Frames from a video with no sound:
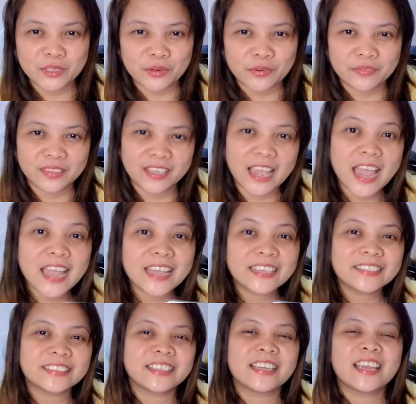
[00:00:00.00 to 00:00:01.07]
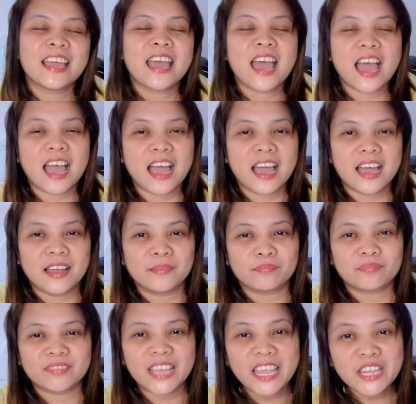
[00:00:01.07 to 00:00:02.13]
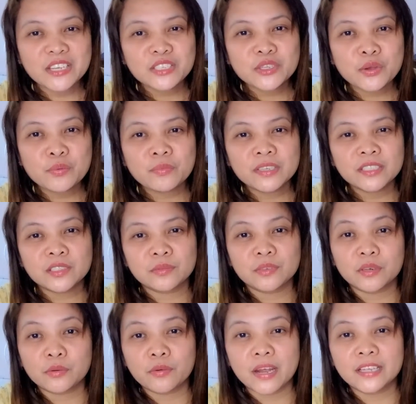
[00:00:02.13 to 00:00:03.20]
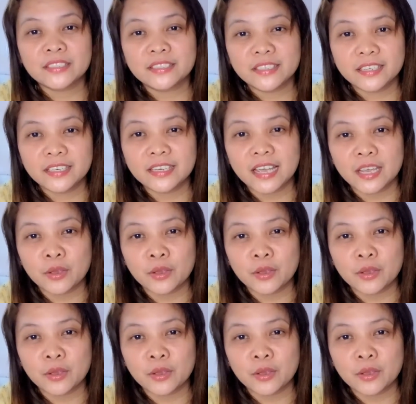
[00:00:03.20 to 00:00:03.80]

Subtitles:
So, guys, thank you so much for watching.